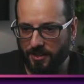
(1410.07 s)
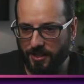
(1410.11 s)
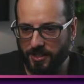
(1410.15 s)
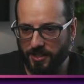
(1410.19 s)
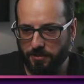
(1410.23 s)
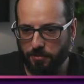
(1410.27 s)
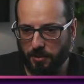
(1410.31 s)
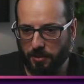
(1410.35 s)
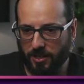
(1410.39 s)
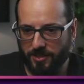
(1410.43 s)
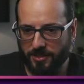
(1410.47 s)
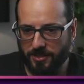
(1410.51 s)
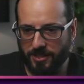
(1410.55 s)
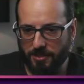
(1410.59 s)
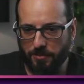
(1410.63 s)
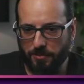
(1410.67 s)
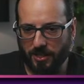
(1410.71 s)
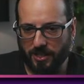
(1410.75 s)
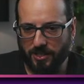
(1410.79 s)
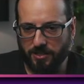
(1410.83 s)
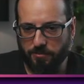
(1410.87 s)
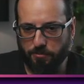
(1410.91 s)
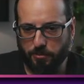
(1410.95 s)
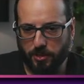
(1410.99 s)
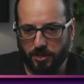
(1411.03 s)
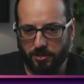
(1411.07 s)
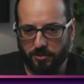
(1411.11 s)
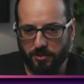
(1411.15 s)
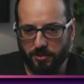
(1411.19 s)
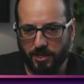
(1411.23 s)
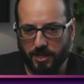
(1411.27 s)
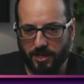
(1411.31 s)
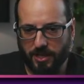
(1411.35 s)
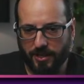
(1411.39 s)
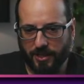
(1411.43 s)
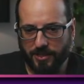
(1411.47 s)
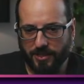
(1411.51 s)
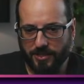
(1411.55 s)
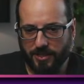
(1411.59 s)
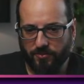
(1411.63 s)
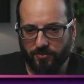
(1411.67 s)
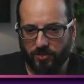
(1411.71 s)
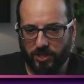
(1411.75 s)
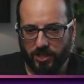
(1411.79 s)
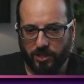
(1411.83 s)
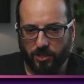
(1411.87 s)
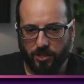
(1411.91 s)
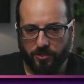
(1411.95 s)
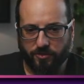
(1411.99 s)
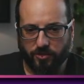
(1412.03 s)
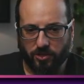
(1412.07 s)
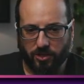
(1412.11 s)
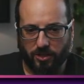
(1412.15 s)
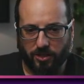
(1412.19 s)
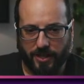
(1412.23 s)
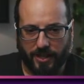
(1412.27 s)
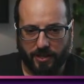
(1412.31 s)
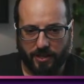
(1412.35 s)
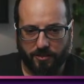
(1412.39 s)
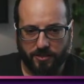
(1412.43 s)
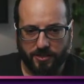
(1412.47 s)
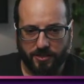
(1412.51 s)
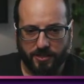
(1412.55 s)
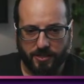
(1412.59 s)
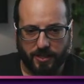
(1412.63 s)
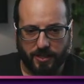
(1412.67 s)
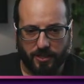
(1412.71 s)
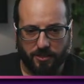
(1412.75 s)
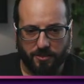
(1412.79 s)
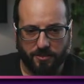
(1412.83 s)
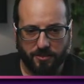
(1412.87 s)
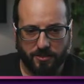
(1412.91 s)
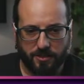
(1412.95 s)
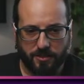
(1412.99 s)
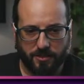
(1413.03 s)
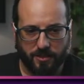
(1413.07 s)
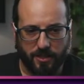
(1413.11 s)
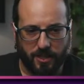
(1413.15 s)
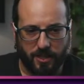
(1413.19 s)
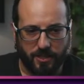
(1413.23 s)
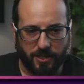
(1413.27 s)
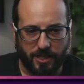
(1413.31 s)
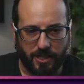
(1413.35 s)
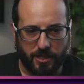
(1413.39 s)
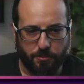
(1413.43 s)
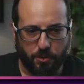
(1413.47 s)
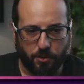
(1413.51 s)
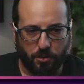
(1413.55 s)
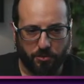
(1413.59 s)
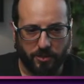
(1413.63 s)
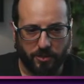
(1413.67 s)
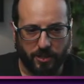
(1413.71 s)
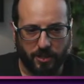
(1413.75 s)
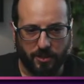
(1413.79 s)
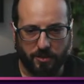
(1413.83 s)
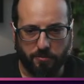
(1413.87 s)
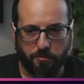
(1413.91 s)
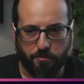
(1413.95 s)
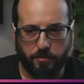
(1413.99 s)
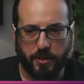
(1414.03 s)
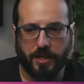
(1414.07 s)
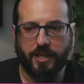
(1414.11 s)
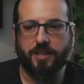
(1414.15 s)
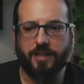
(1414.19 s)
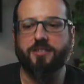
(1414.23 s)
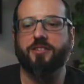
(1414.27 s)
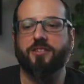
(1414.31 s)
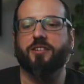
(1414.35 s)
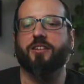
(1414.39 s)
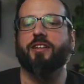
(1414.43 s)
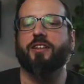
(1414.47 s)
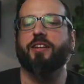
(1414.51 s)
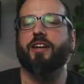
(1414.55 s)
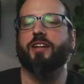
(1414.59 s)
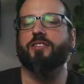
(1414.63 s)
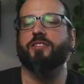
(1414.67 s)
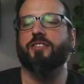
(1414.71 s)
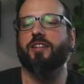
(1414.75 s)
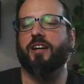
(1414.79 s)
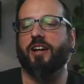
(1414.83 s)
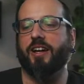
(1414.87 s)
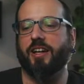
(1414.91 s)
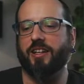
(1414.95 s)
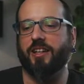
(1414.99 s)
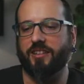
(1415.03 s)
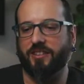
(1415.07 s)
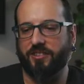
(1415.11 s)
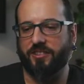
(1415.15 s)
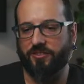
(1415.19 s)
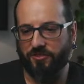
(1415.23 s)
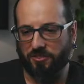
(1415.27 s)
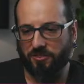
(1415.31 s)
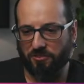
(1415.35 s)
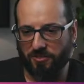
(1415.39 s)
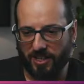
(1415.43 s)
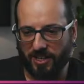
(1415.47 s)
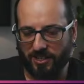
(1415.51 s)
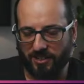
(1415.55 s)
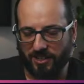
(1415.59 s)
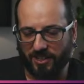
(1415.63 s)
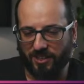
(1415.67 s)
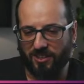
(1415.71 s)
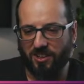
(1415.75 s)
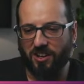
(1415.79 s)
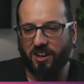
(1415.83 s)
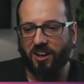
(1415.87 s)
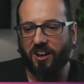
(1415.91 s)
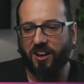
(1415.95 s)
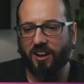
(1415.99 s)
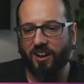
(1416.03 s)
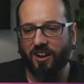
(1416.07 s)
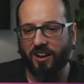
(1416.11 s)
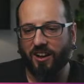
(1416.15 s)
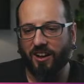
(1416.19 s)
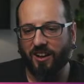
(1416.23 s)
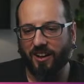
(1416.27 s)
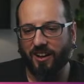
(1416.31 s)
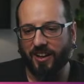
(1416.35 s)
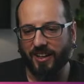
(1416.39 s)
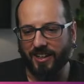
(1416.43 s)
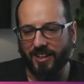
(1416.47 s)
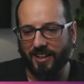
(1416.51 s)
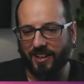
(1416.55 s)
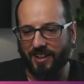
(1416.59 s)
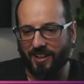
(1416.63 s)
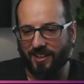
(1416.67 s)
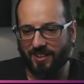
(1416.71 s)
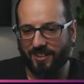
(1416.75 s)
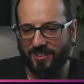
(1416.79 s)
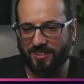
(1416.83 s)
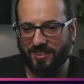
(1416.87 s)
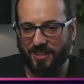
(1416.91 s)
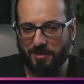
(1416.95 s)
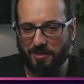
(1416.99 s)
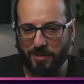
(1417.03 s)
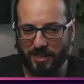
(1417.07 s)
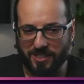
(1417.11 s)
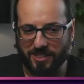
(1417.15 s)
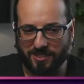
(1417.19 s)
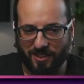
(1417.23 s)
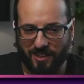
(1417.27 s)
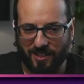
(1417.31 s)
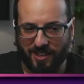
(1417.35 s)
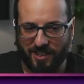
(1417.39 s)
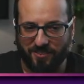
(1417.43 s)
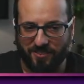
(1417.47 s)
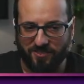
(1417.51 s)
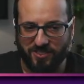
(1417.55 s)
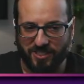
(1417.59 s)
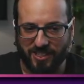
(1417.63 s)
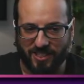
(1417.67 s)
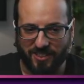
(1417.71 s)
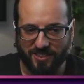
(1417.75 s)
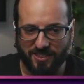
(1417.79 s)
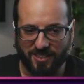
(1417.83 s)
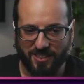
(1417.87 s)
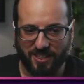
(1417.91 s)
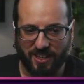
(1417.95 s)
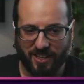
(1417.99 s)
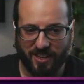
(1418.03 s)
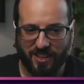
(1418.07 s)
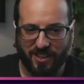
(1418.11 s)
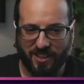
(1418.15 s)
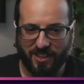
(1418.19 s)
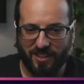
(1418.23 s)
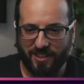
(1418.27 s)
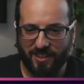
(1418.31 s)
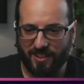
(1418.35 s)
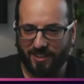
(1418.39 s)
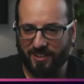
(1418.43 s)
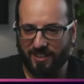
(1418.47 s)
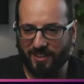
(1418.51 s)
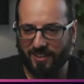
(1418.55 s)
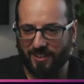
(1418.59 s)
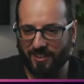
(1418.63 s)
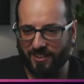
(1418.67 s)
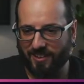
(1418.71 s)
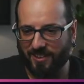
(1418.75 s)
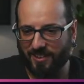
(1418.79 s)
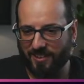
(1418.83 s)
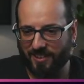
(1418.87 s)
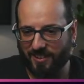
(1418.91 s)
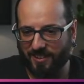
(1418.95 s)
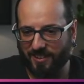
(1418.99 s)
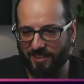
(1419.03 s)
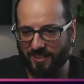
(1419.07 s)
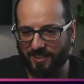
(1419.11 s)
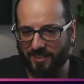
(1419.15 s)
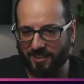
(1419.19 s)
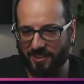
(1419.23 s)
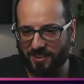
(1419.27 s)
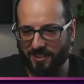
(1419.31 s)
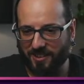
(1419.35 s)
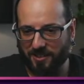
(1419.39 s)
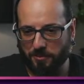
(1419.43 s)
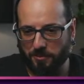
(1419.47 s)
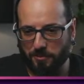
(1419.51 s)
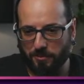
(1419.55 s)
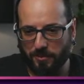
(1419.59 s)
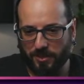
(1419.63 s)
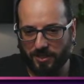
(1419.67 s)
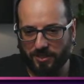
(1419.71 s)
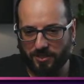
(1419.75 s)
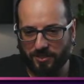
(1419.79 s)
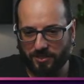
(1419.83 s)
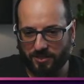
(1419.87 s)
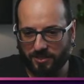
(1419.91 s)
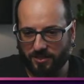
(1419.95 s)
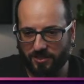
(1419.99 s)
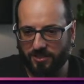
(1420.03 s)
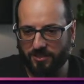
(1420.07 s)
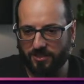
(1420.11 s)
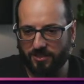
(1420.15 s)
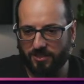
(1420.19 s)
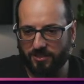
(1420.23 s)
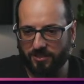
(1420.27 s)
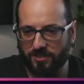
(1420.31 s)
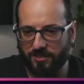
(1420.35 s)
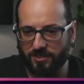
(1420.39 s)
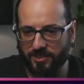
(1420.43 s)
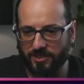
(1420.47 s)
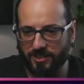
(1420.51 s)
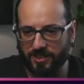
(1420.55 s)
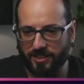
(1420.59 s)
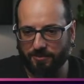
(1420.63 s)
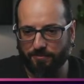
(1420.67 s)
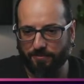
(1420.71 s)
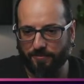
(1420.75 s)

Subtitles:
policy means build connectivity over allowed cells, then keep only the biggest connected island for routing. Ah, yeah, that makes a lot of sense. Yep.